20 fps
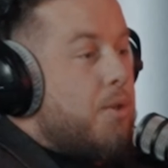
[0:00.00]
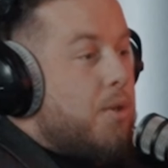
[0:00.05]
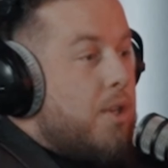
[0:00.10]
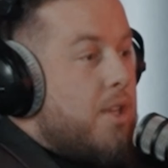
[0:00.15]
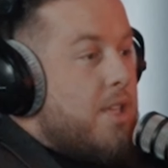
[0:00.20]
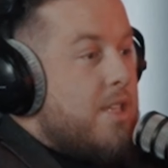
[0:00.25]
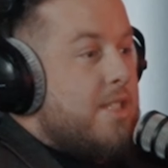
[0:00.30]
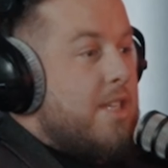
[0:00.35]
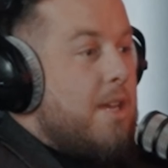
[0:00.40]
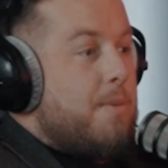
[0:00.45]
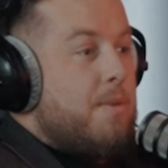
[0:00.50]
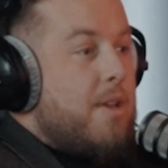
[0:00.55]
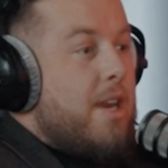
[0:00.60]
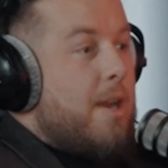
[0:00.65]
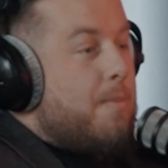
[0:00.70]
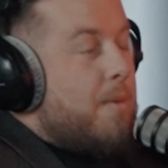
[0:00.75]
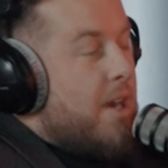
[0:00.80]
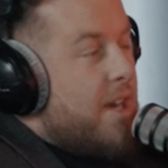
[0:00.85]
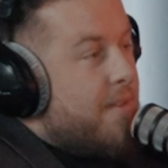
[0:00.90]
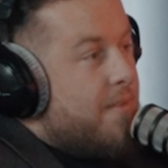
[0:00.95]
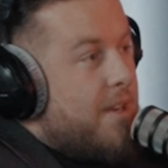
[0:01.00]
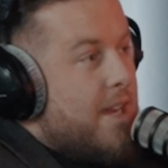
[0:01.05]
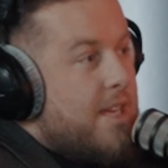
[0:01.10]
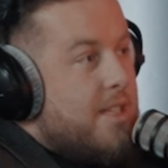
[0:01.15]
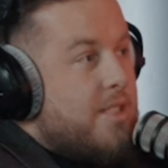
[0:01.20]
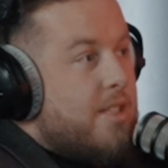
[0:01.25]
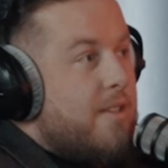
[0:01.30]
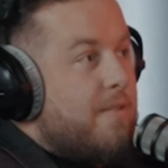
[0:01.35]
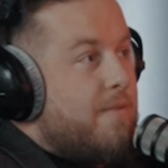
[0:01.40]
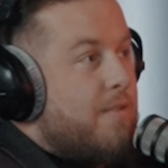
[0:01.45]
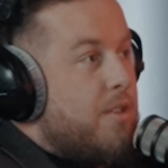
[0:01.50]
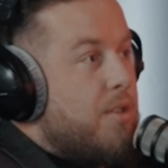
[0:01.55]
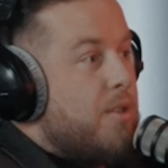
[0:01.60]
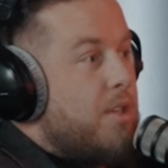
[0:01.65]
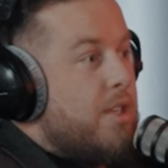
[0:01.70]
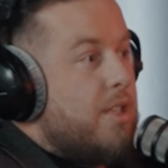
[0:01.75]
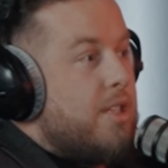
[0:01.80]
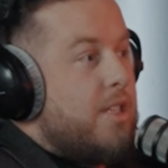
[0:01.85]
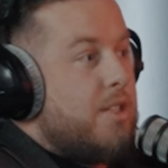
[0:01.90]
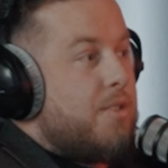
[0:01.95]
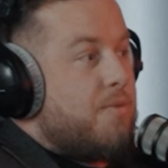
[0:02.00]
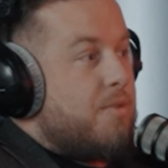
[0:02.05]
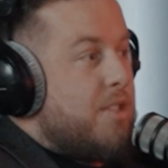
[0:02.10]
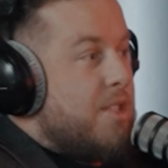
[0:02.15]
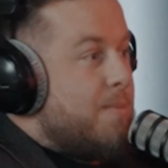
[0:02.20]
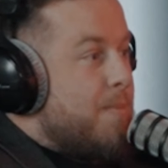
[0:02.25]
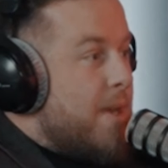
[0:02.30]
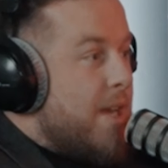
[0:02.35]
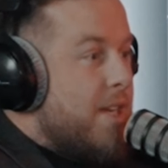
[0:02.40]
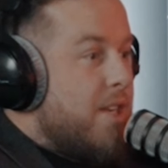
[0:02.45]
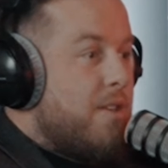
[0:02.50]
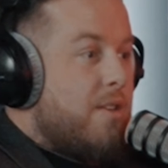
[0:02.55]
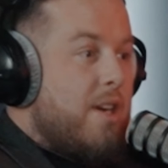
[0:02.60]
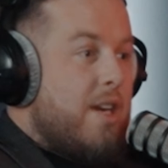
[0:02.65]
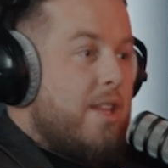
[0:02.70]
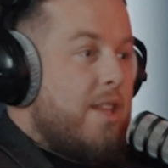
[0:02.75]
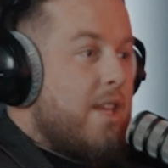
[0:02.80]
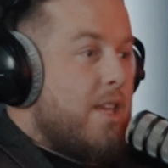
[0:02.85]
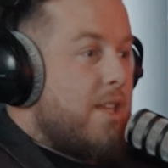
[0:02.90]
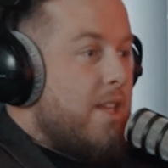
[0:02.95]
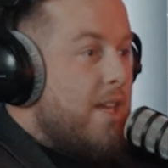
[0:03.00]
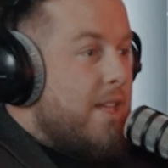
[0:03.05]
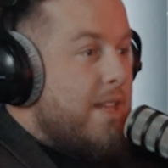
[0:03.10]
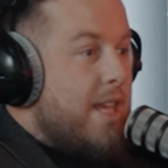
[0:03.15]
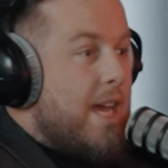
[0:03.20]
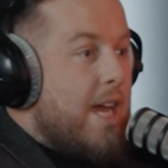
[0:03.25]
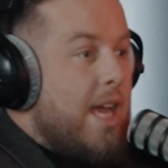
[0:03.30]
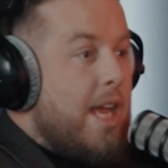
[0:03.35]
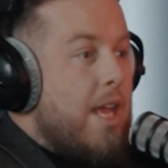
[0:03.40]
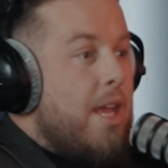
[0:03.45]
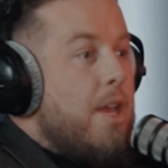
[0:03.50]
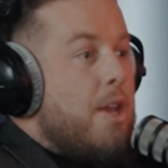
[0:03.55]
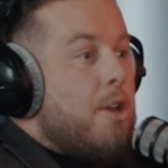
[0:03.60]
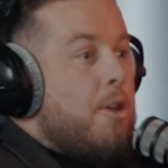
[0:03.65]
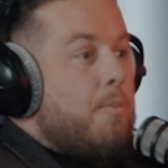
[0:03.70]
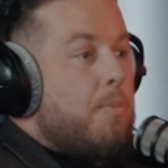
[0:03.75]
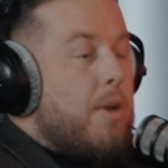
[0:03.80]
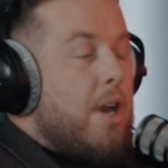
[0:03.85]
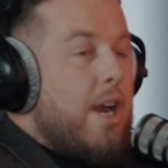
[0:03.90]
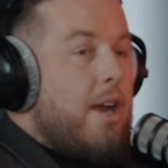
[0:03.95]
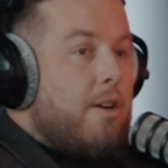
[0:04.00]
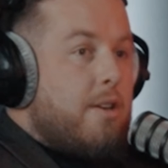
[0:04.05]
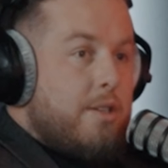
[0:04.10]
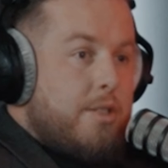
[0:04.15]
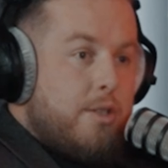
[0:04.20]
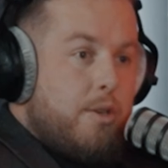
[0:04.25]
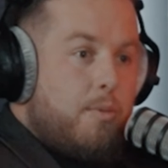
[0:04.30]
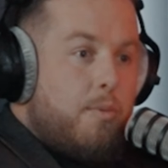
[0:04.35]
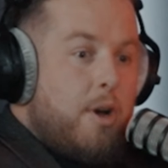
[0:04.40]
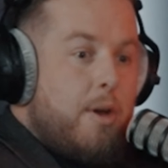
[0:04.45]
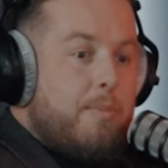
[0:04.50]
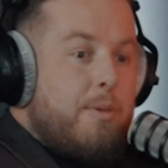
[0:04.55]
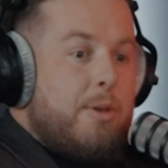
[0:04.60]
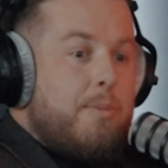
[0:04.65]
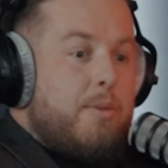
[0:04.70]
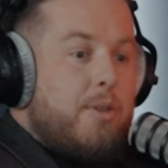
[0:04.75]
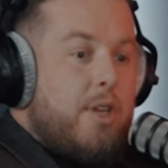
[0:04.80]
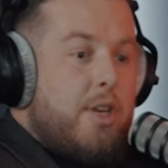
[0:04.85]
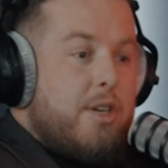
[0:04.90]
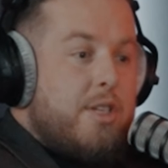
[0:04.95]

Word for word: go to the same, and I'm not even asking for you to disrespect or anything like that. No. But I also want people to